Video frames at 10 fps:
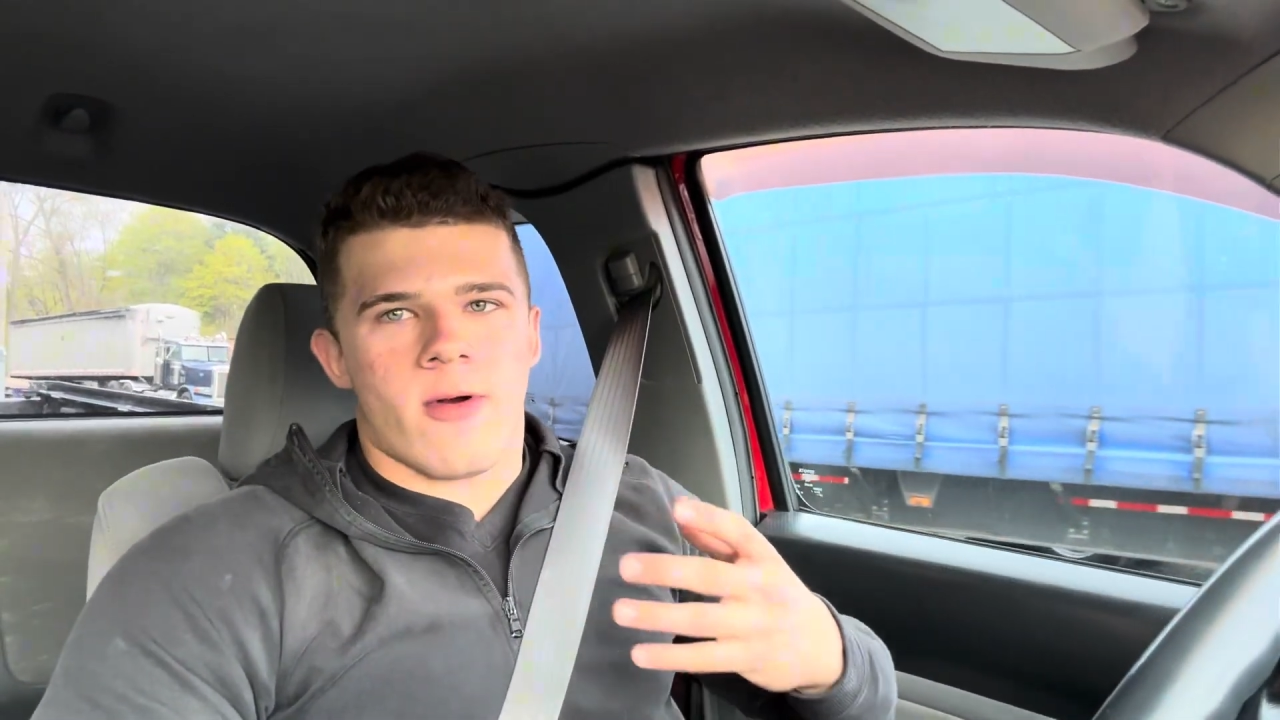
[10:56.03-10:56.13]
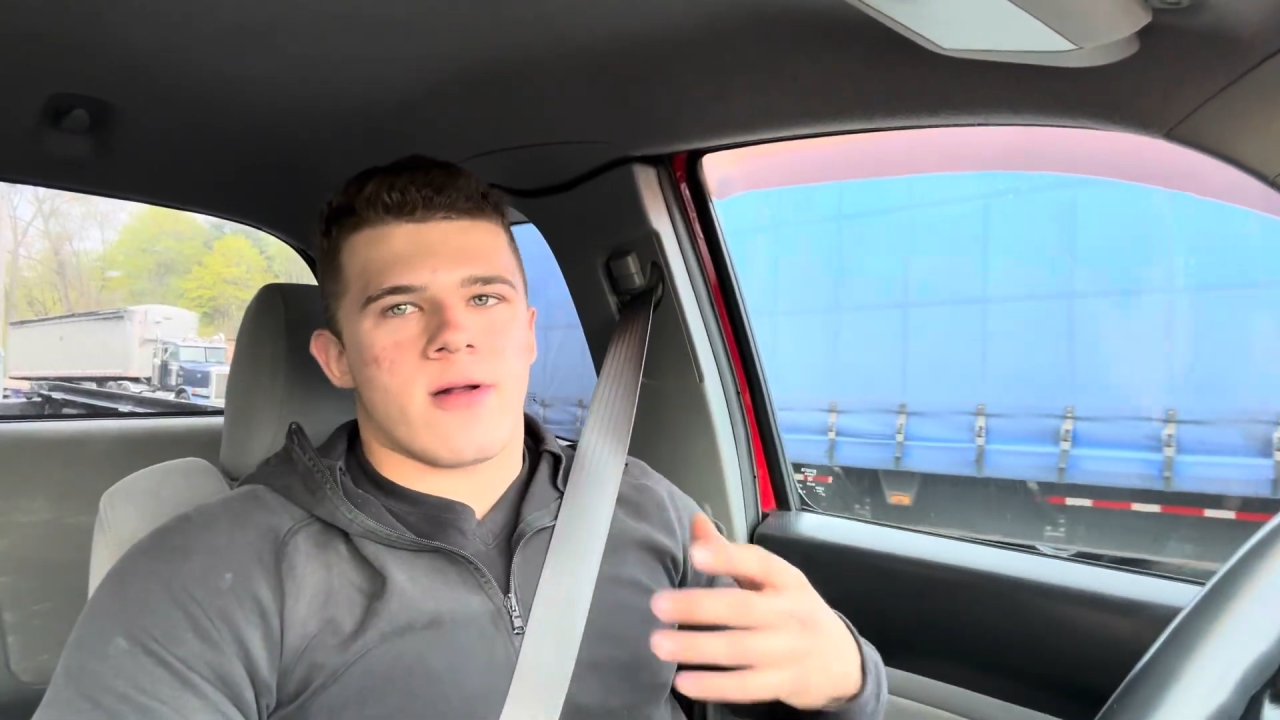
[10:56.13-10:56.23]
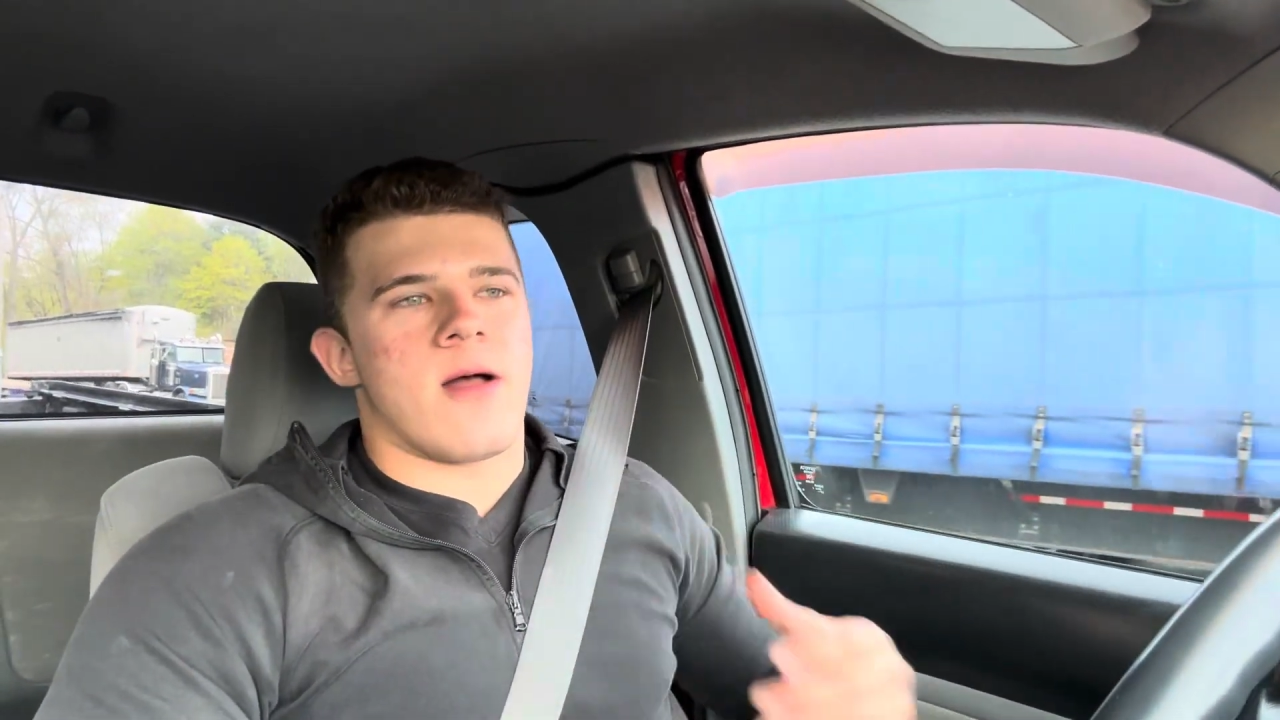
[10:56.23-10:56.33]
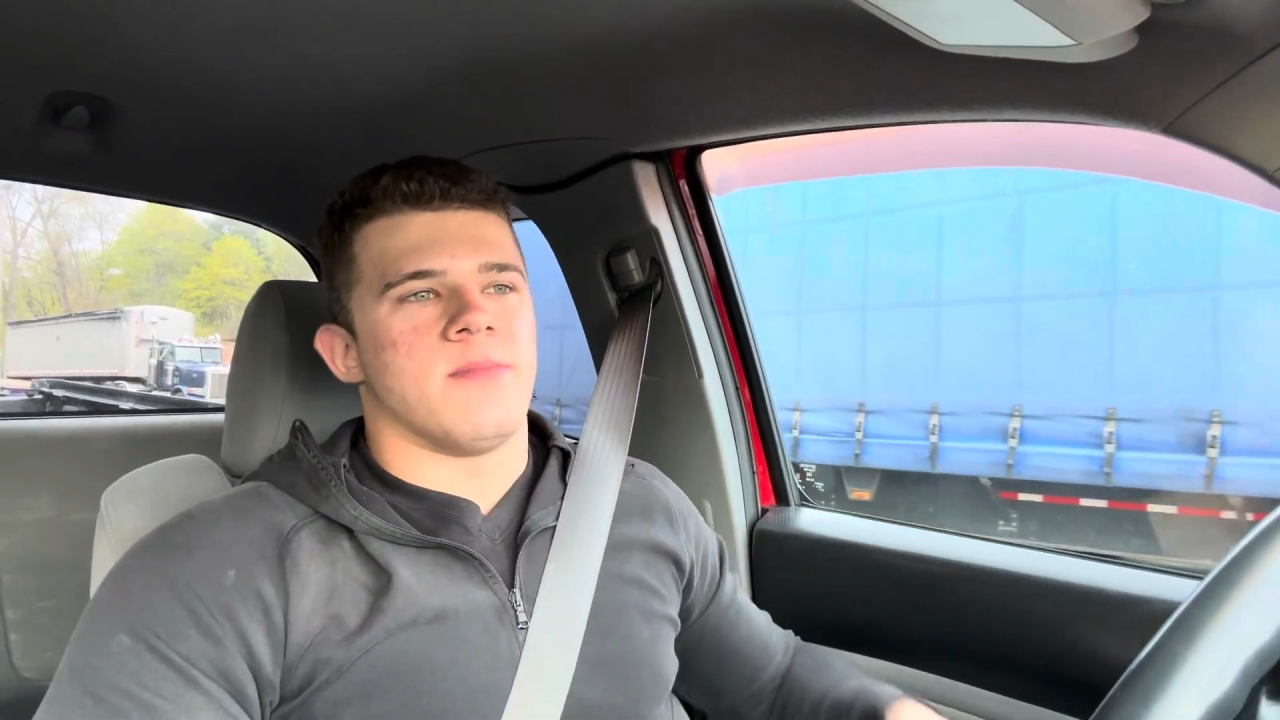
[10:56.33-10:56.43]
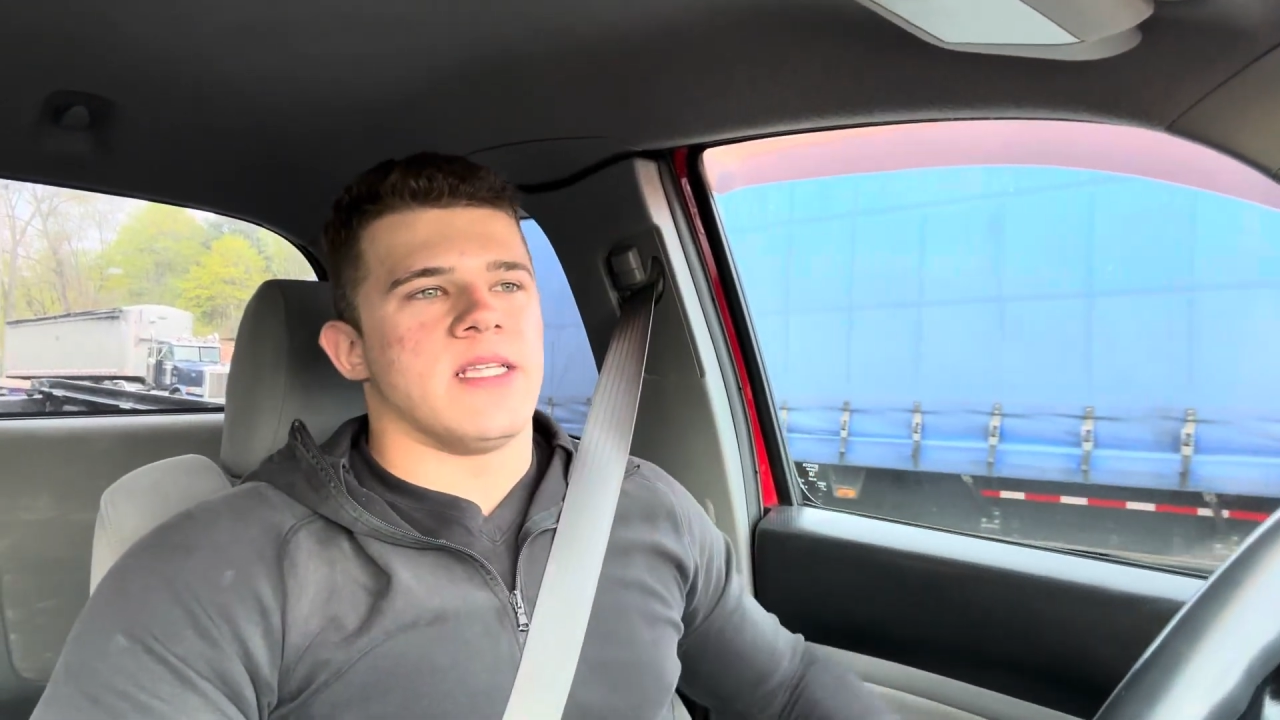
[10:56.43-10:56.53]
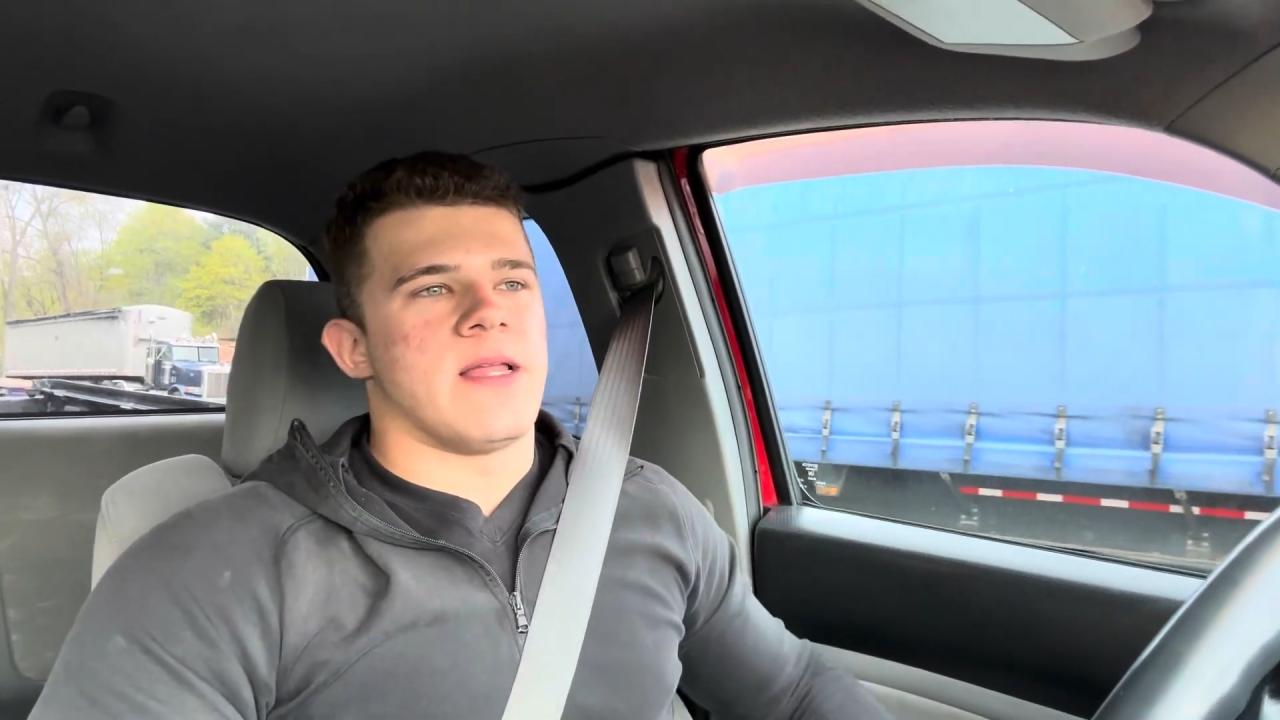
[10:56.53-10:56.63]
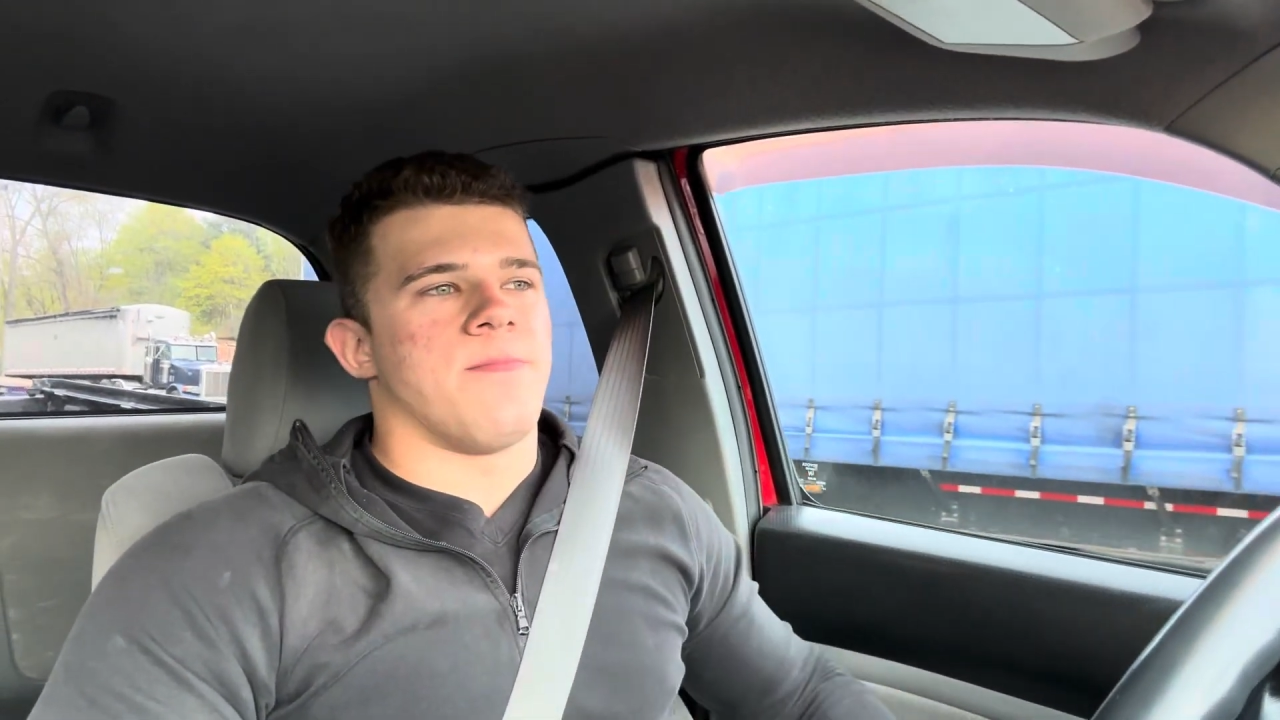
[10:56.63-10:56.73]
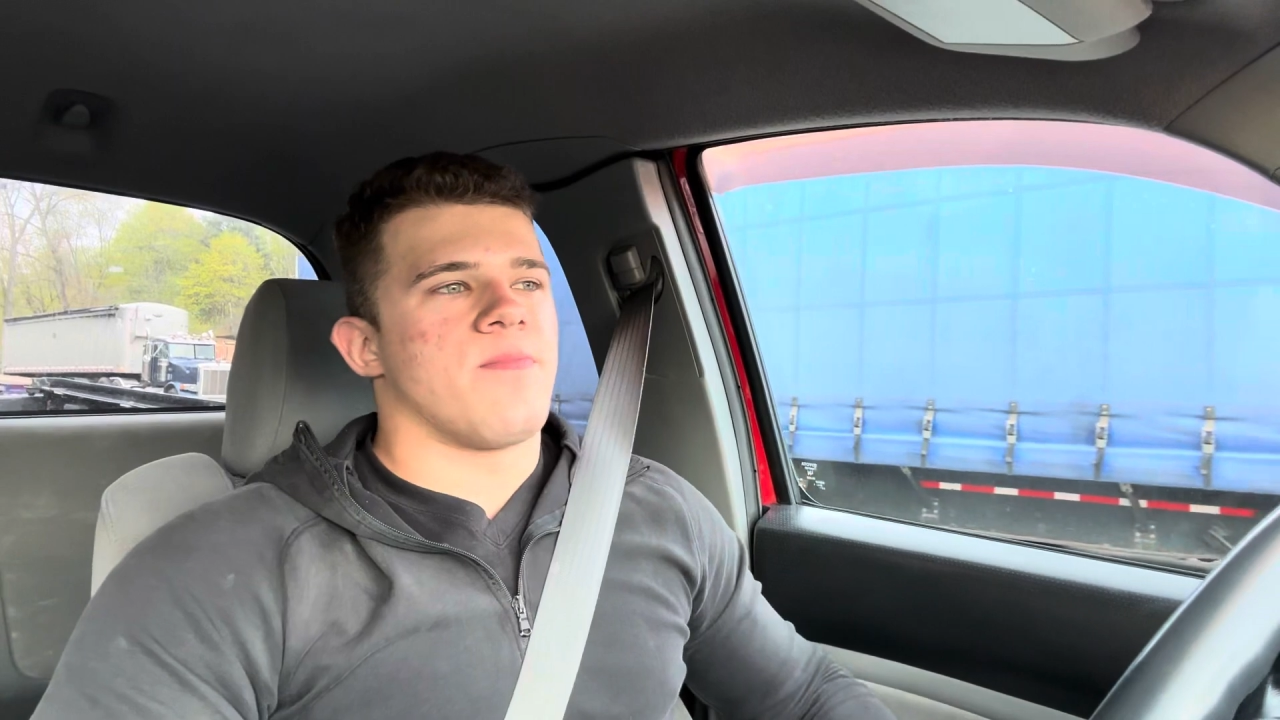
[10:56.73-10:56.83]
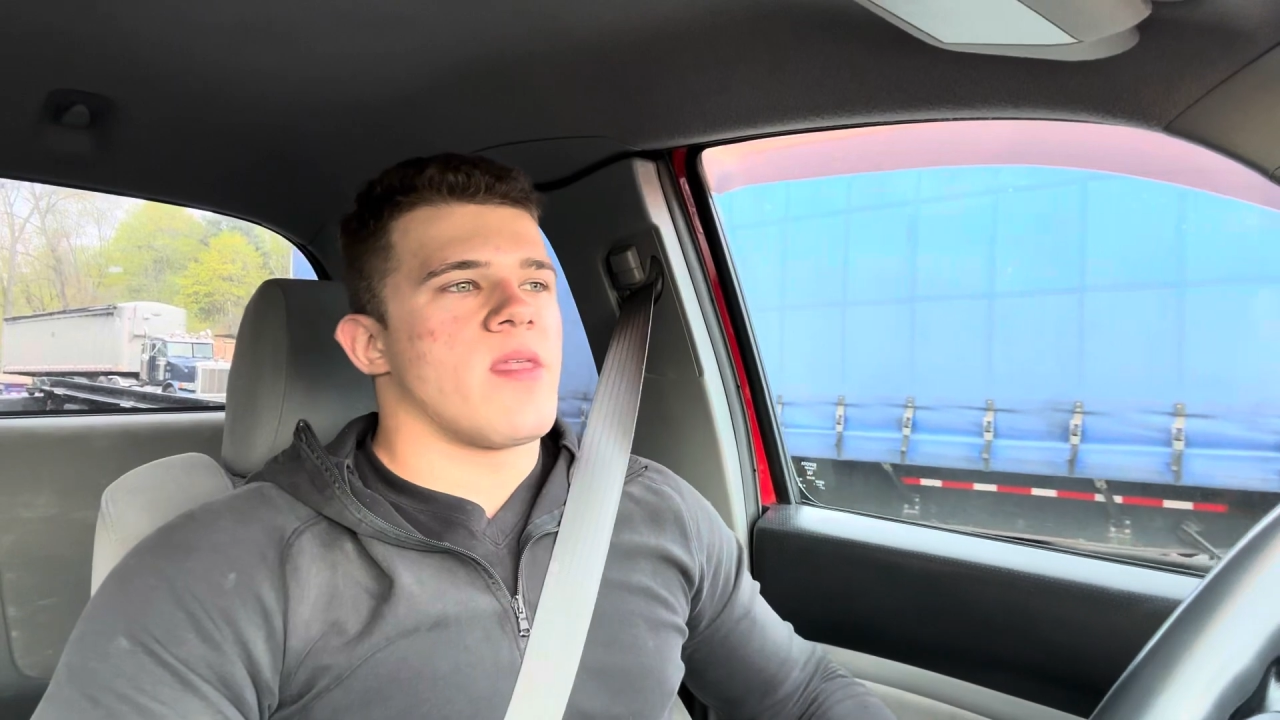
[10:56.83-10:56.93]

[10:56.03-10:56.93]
comes in.